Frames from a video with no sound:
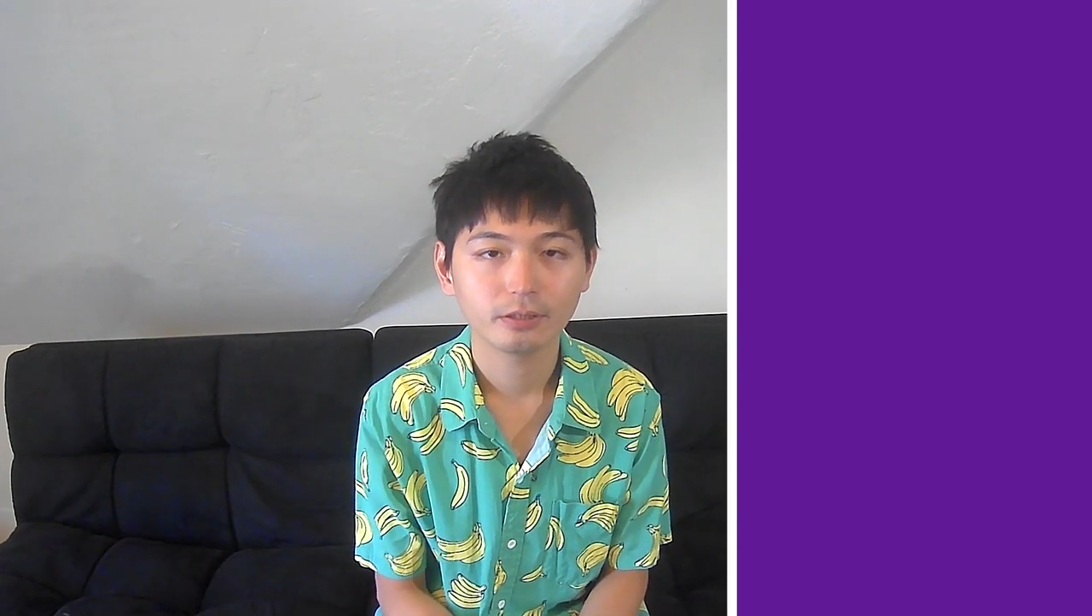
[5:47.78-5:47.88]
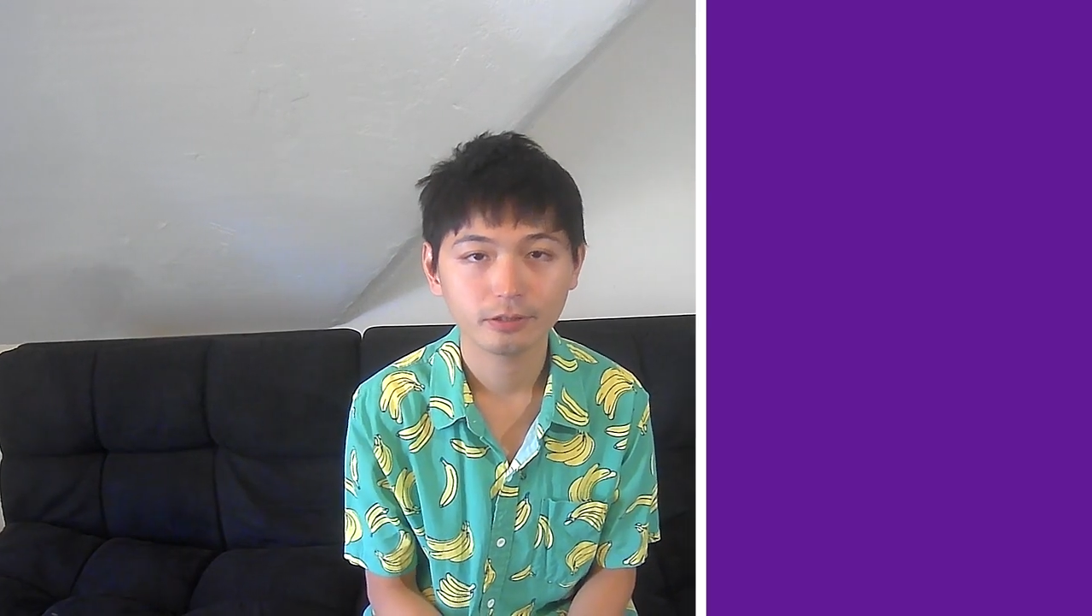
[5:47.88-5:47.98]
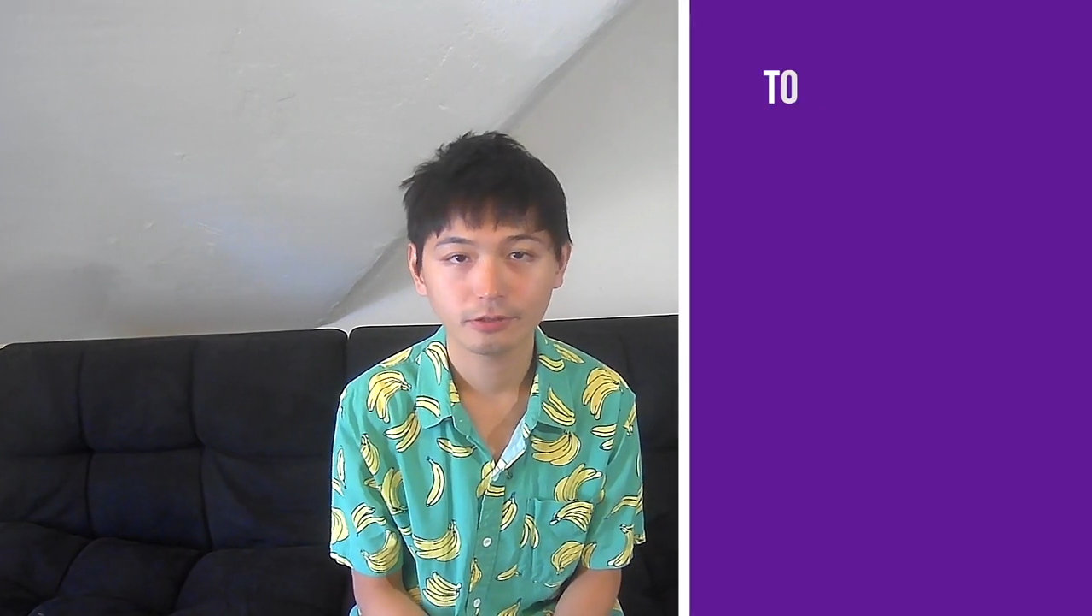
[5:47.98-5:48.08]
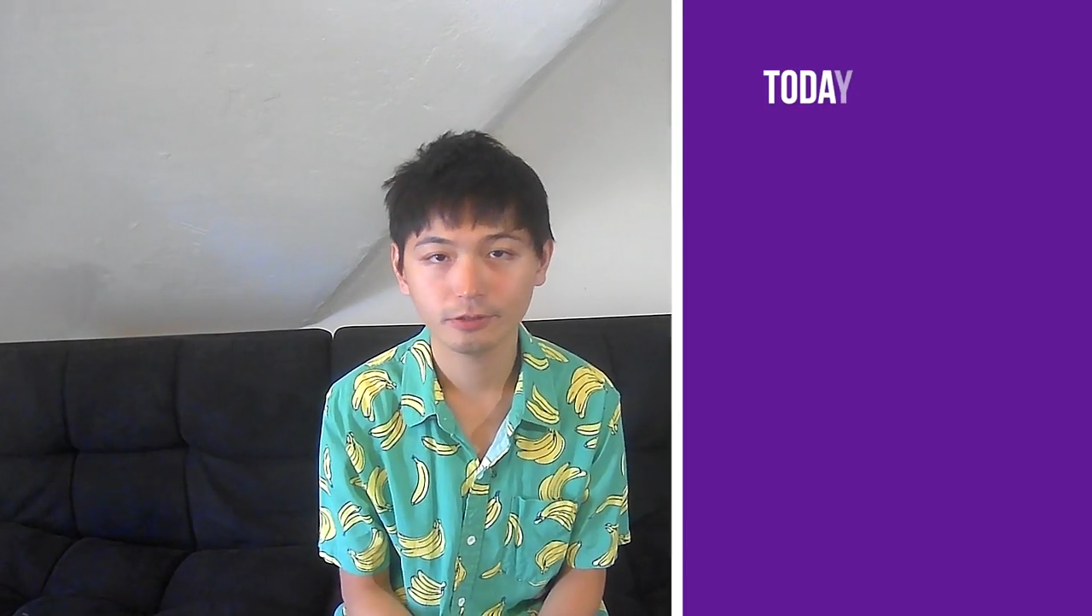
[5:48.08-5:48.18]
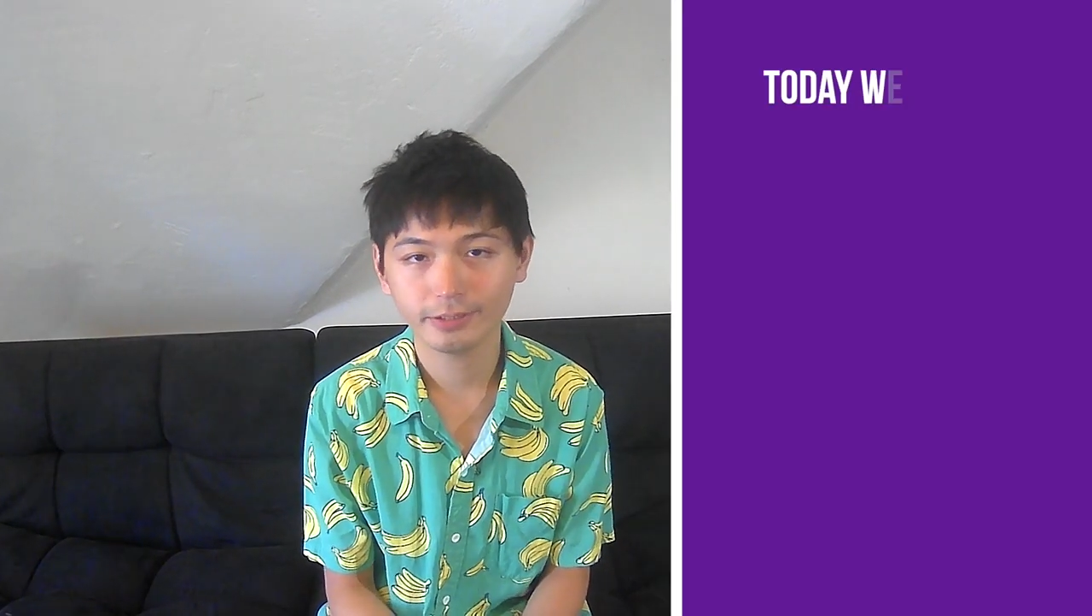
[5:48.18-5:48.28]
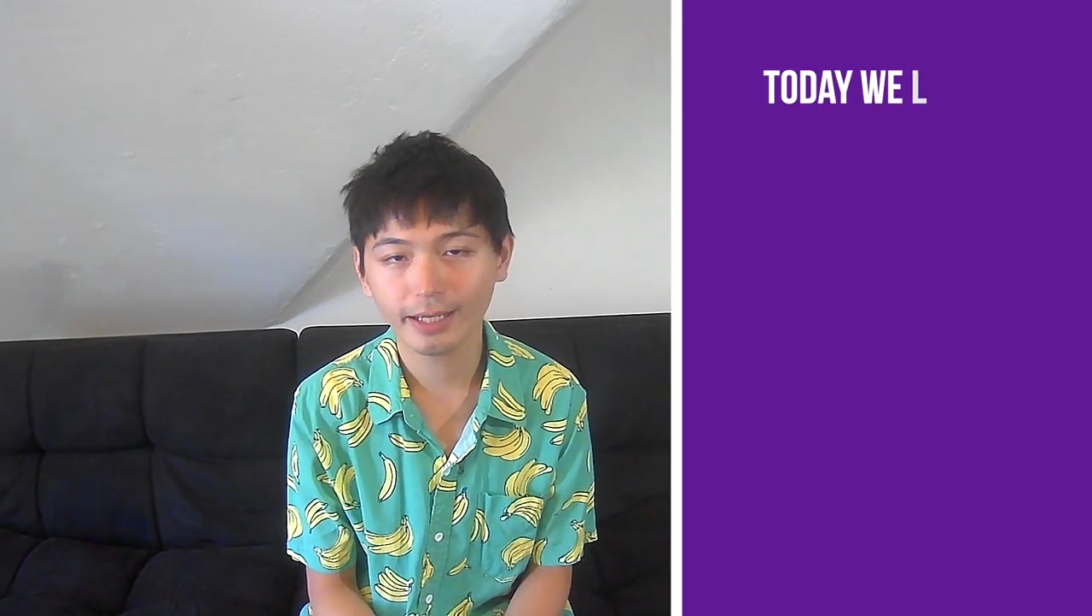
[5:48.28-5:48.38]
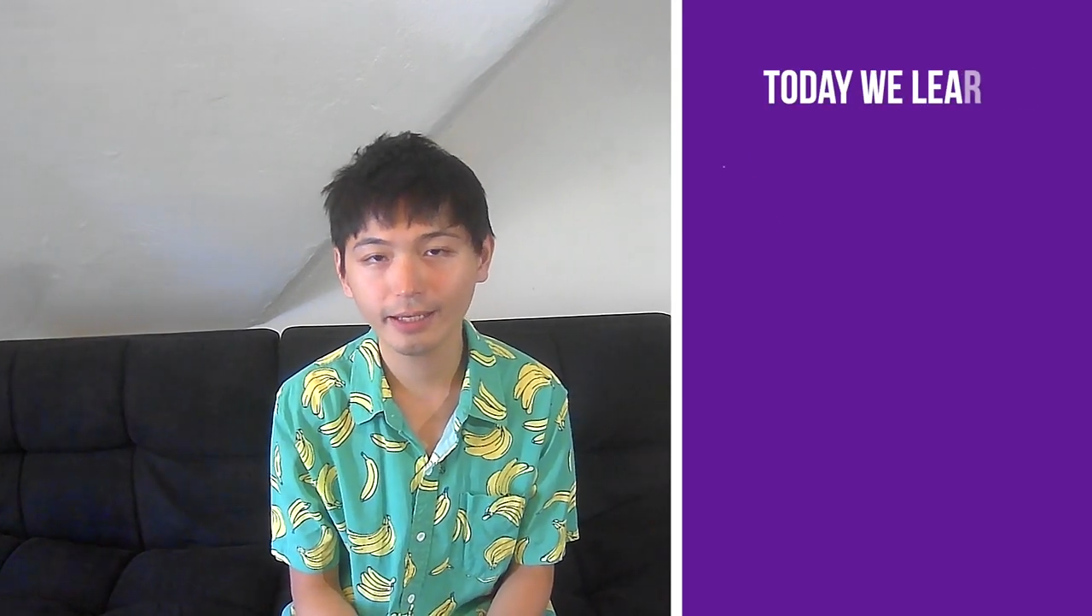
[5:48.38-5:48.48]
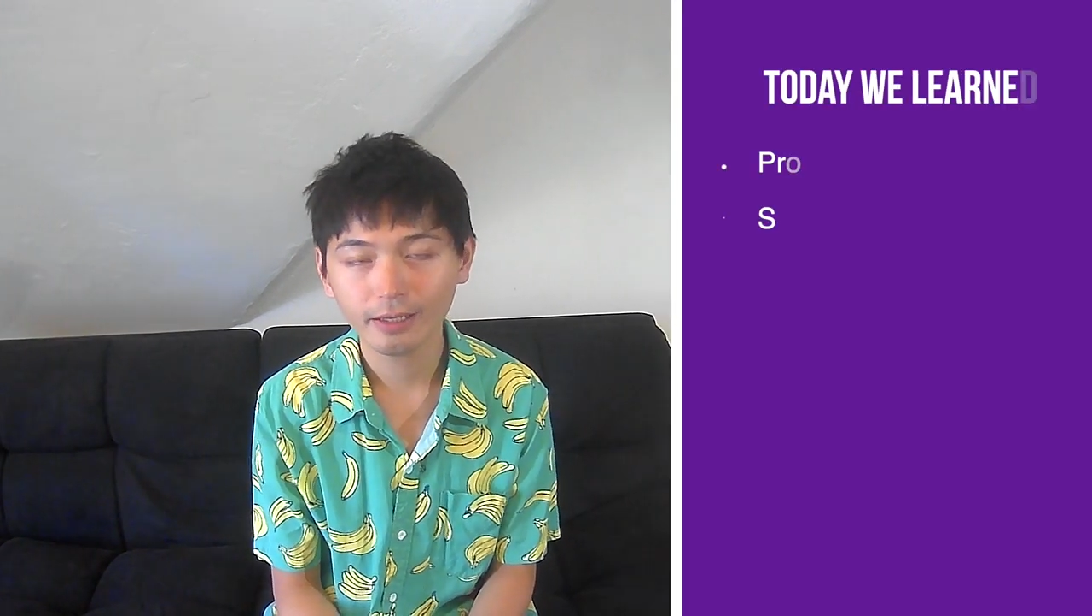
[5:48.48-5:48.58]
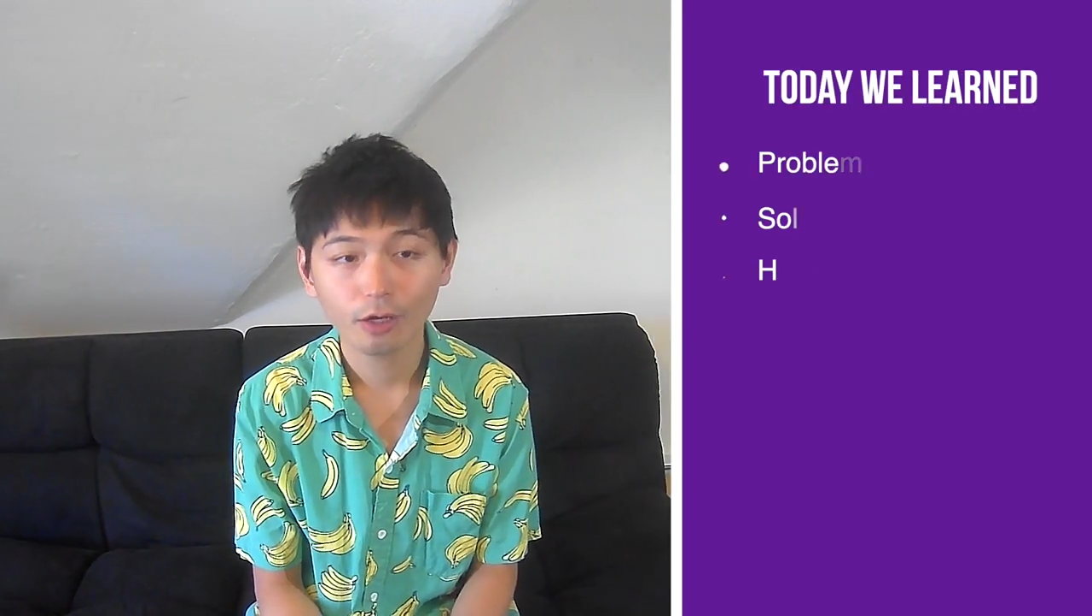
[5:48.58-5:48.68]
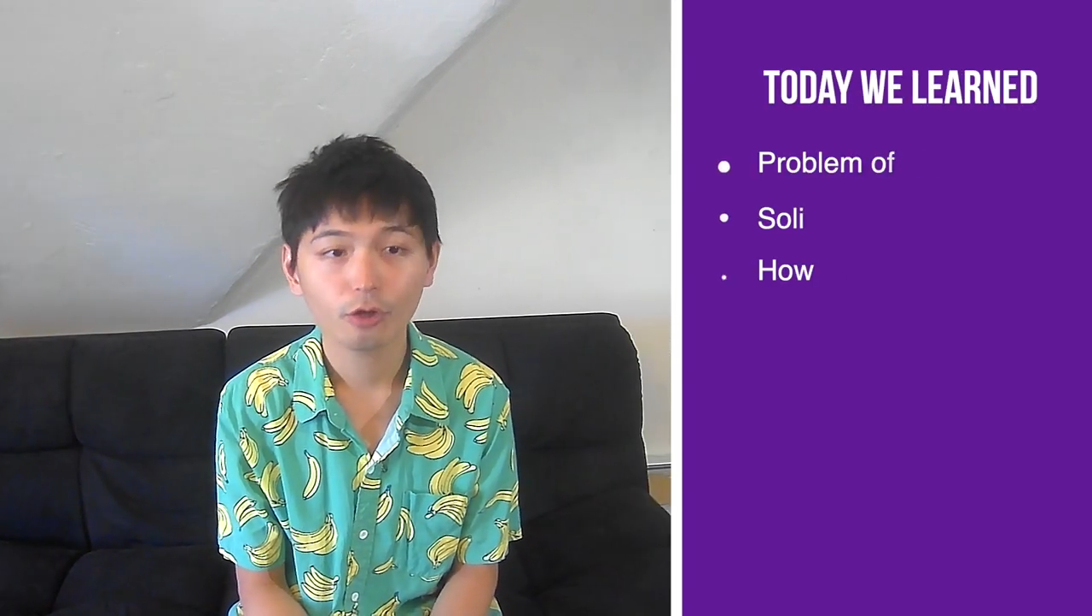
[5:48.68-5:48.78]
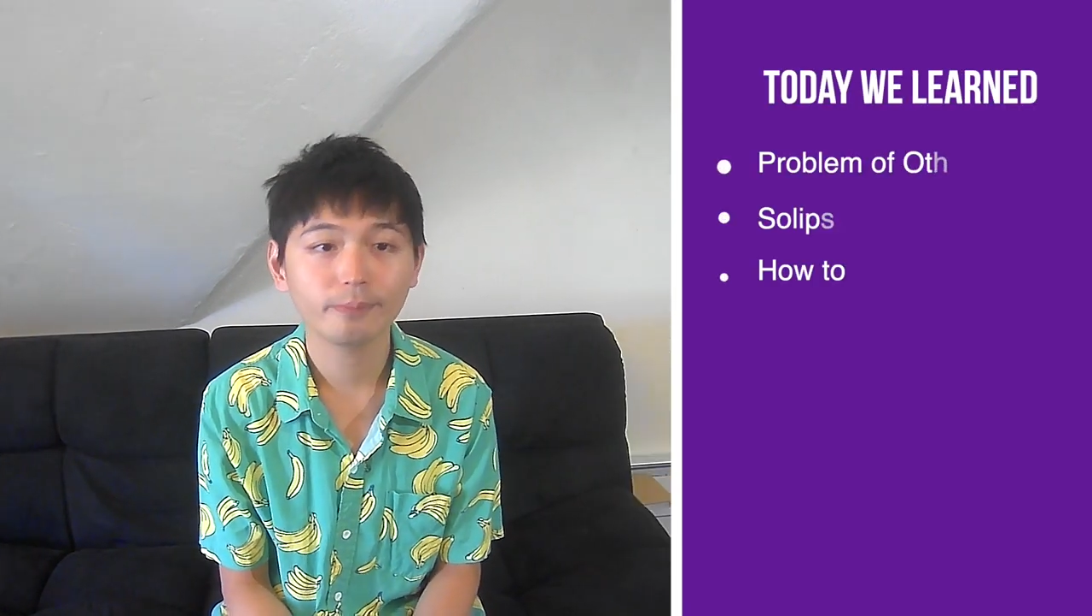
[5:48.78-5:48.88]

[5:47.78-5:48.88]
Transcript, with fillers: Today, or